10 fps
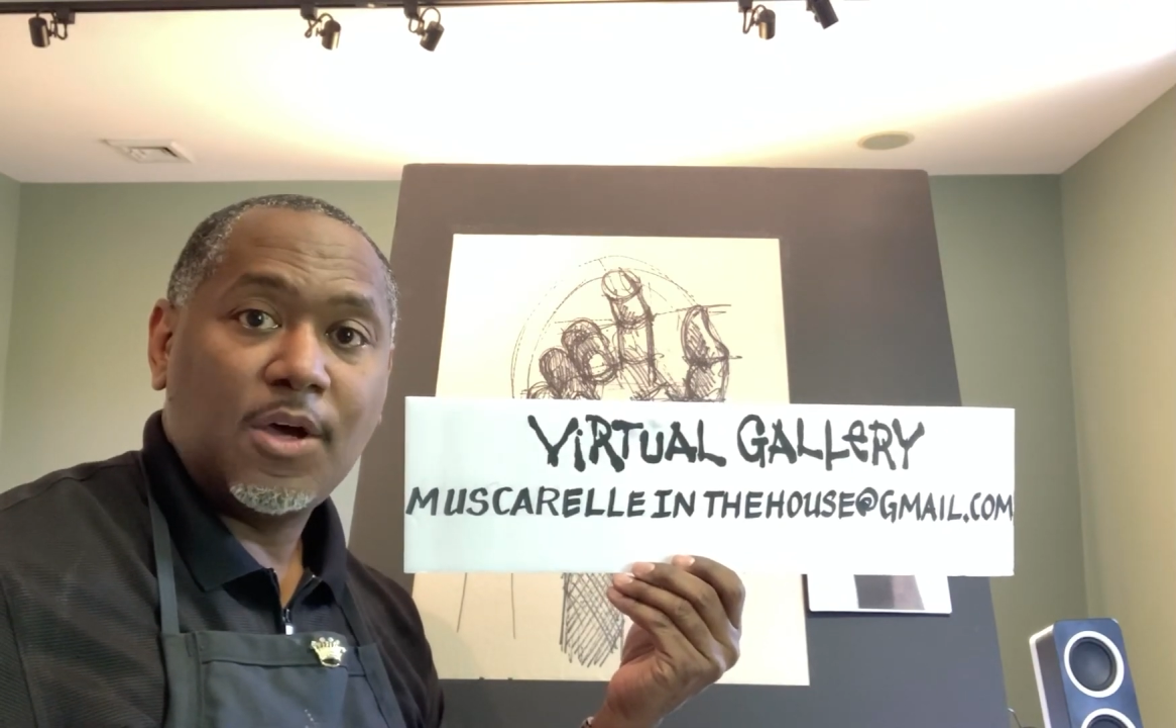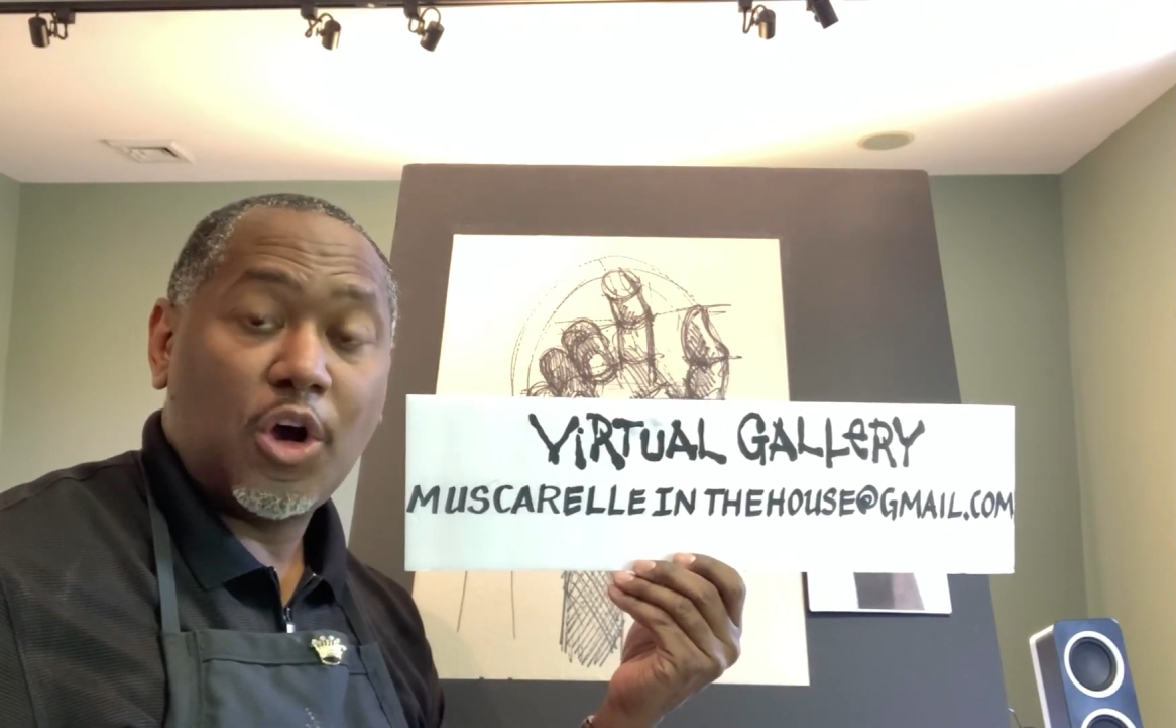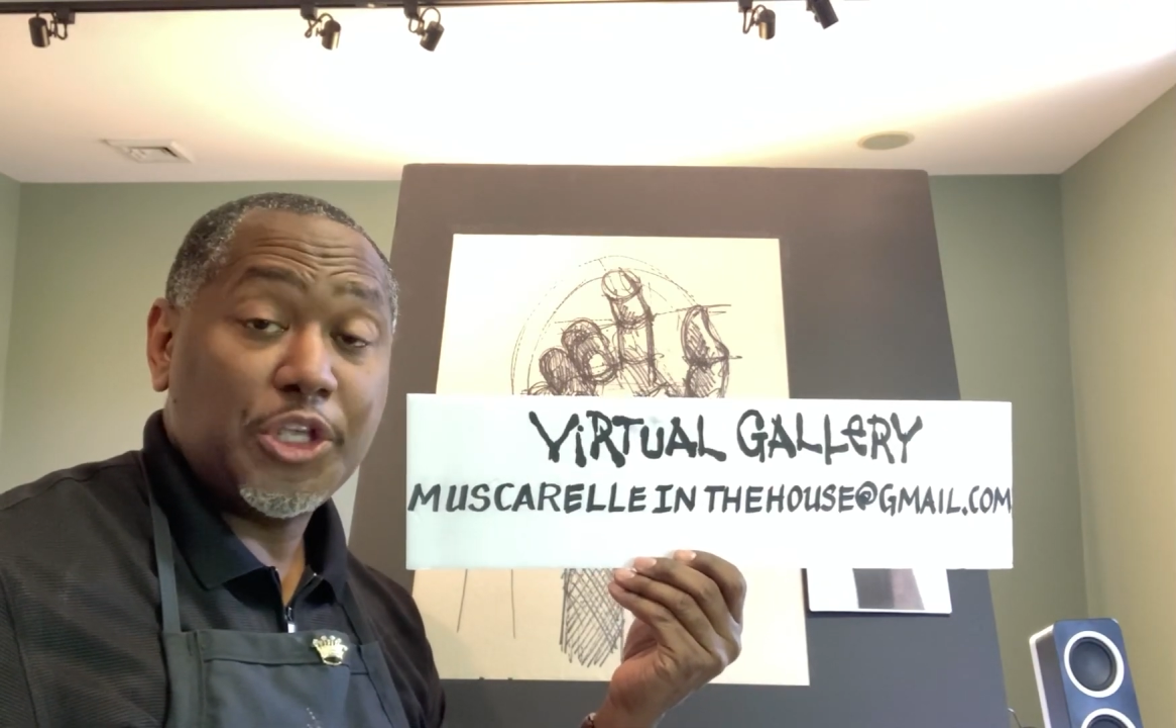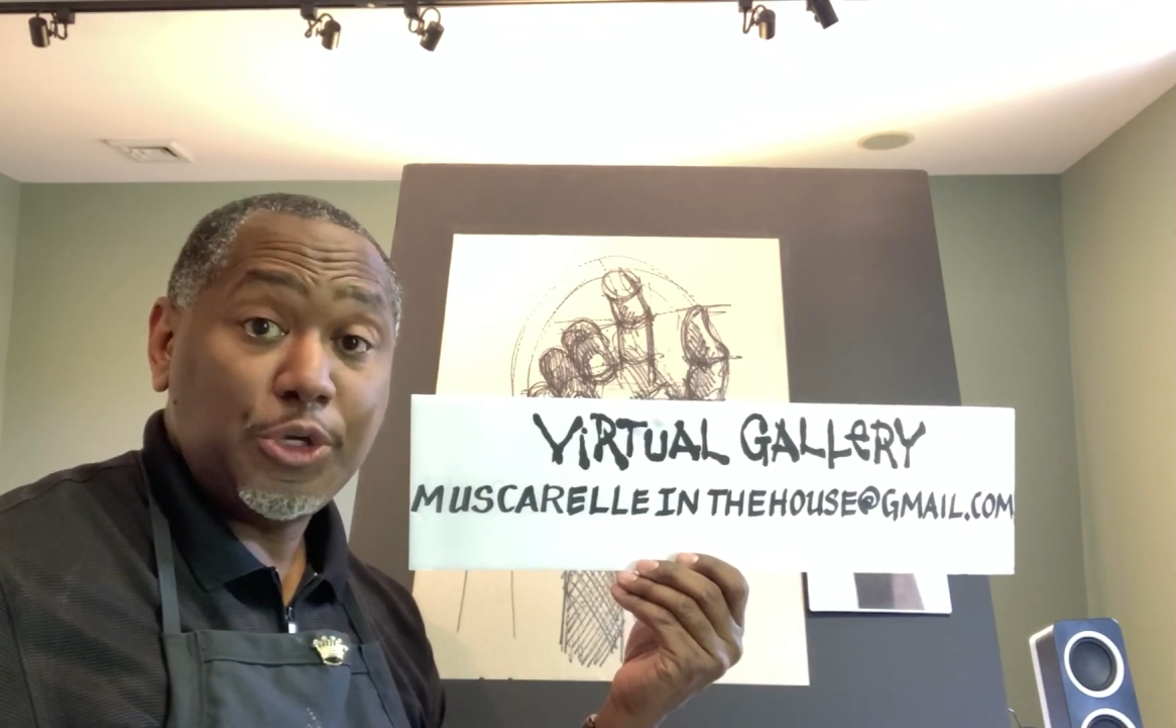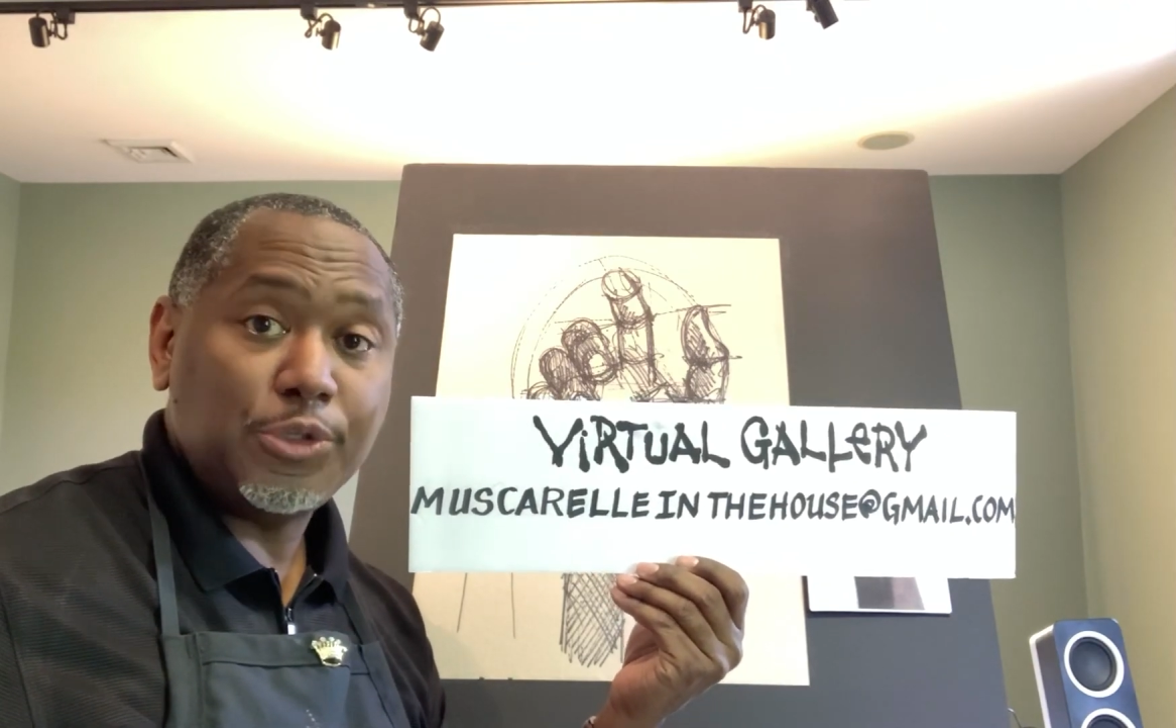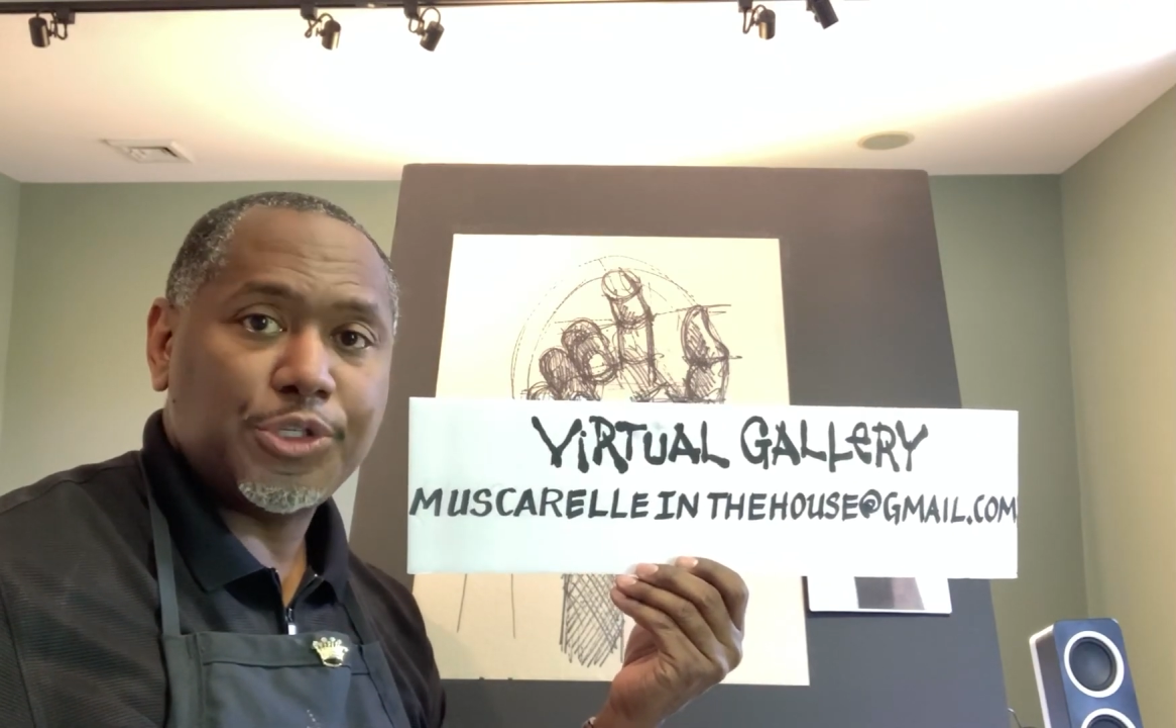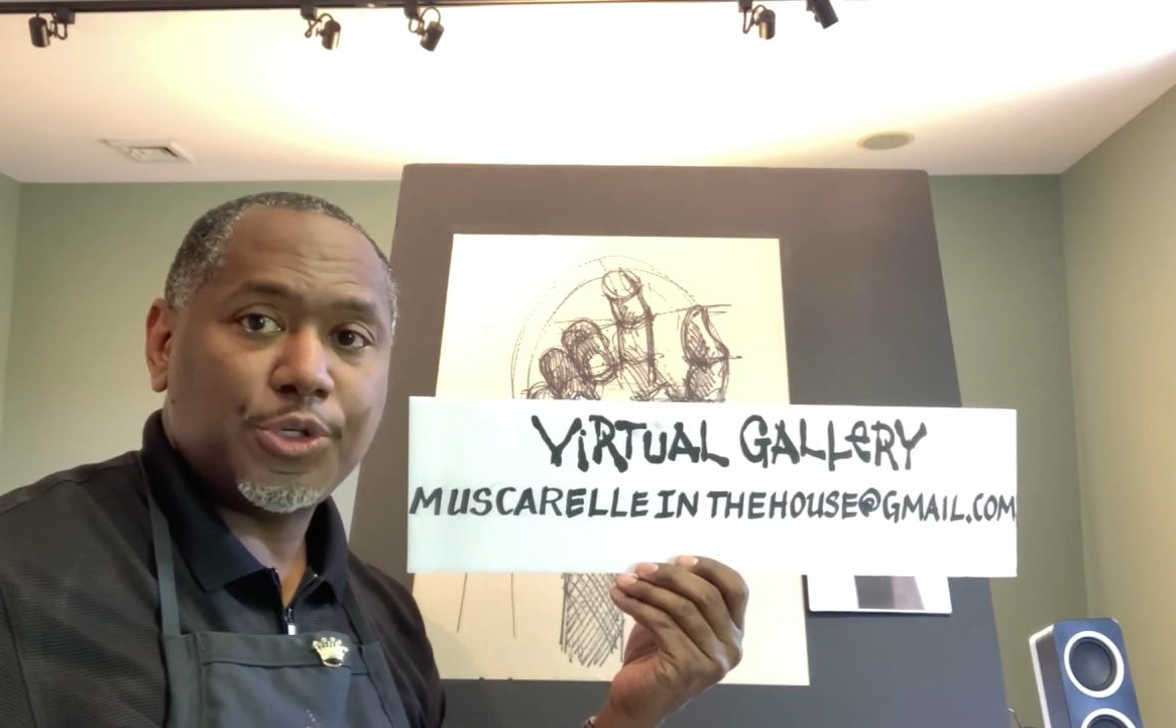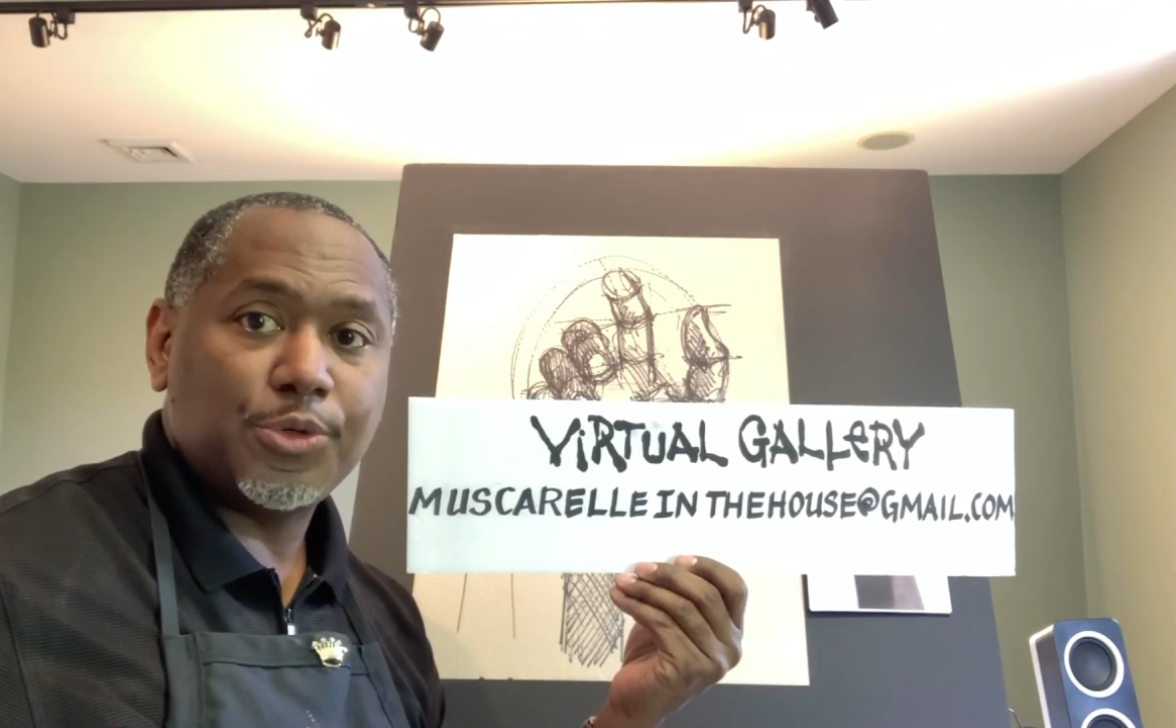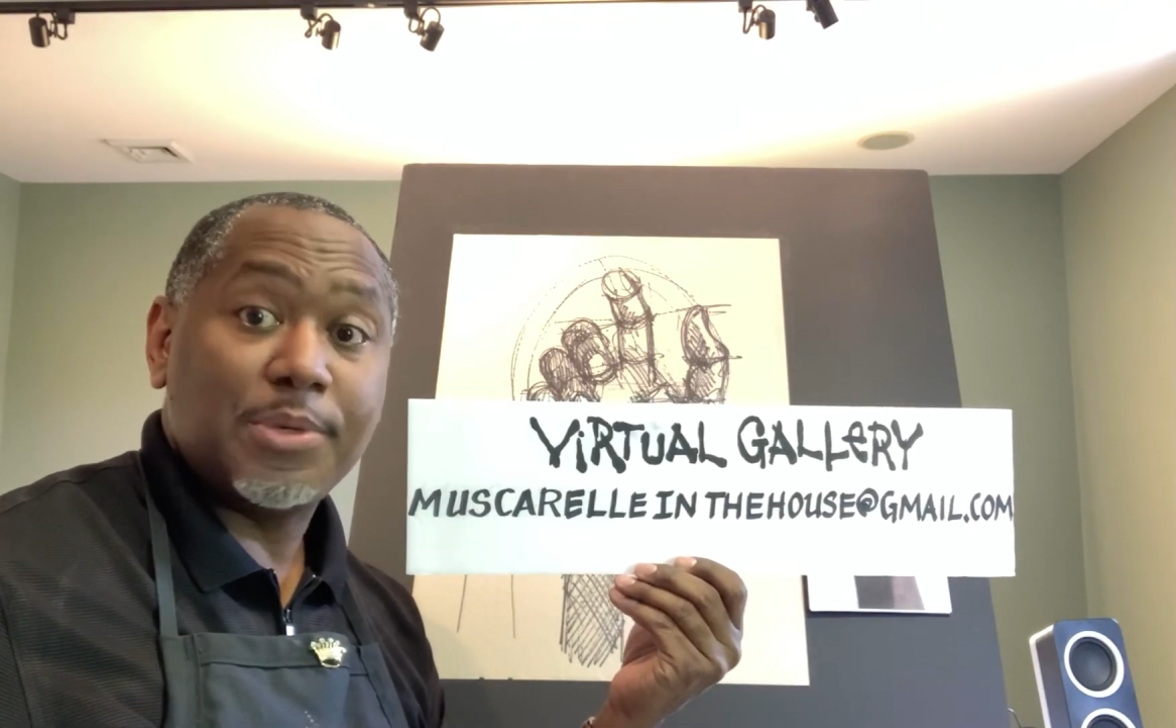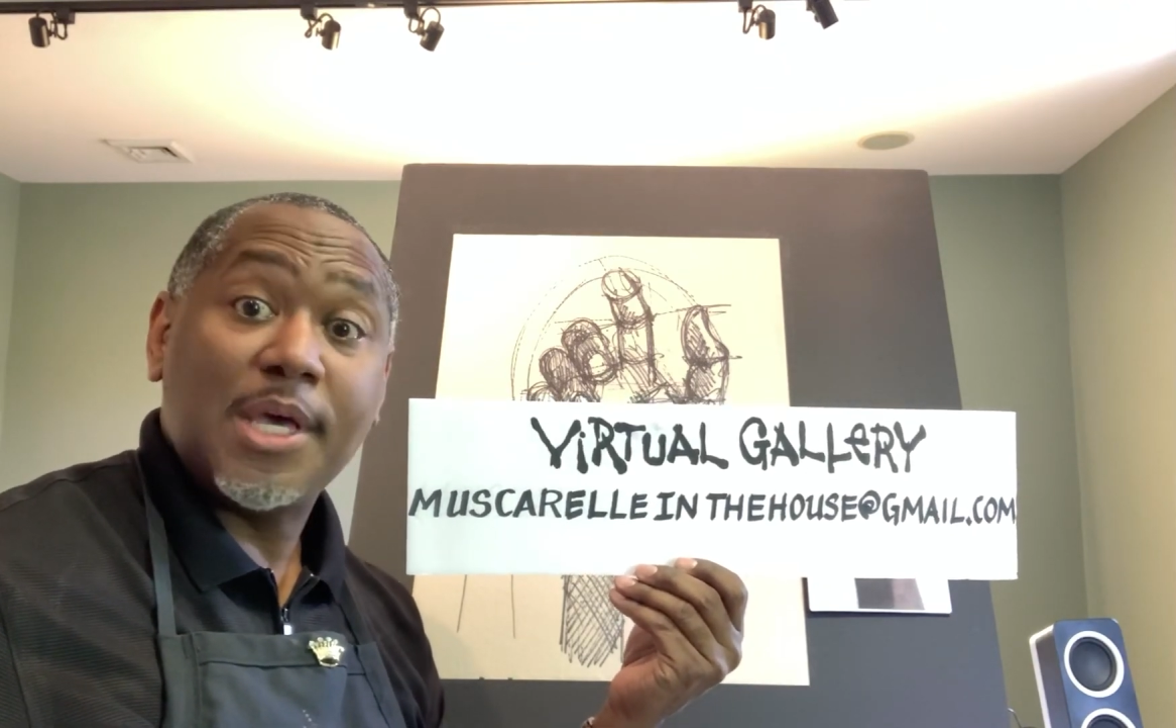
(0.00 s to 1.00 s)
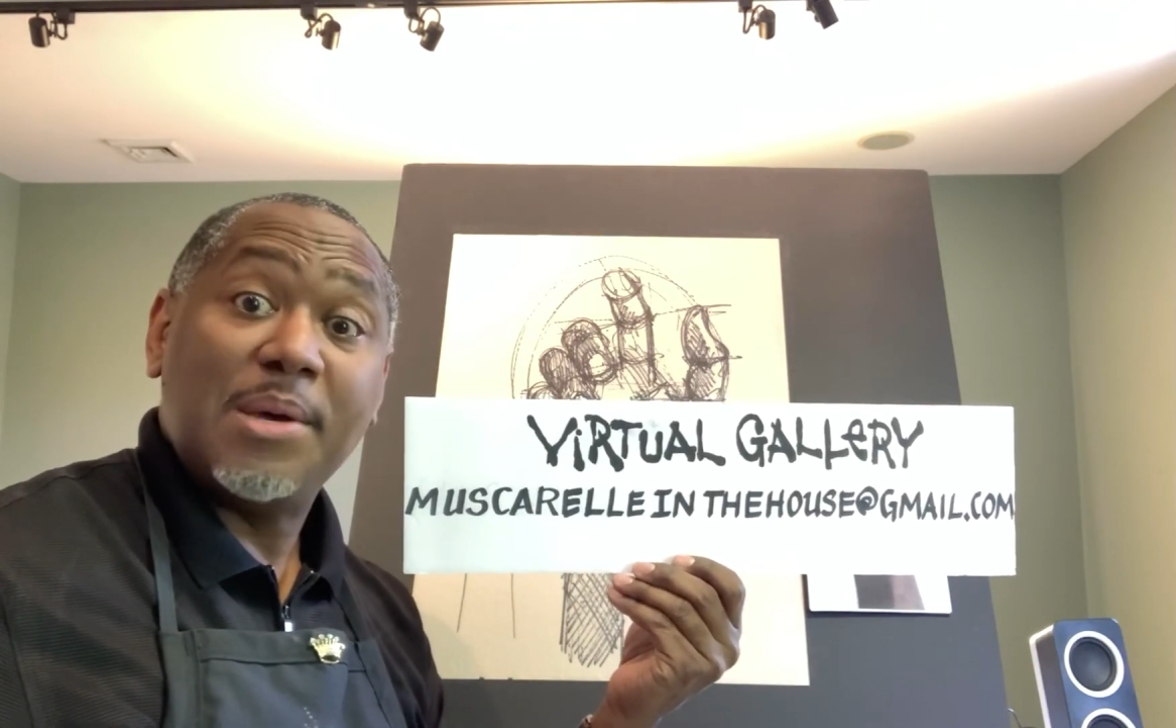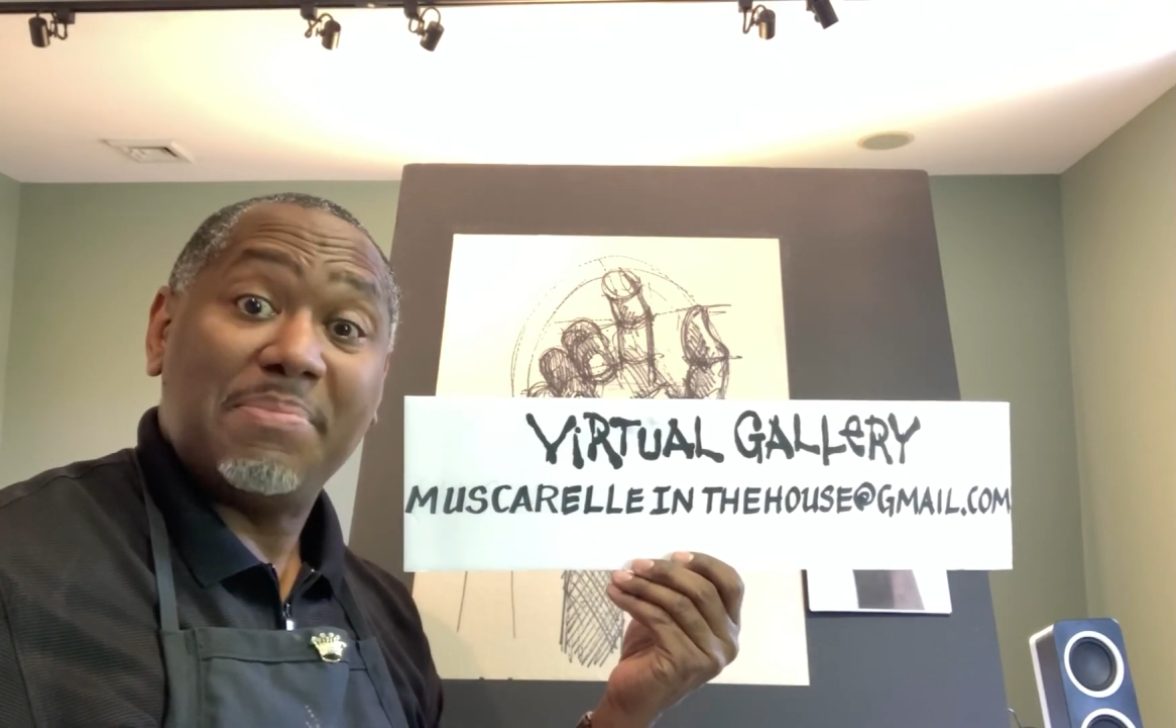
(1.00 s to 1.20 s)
on YouTube,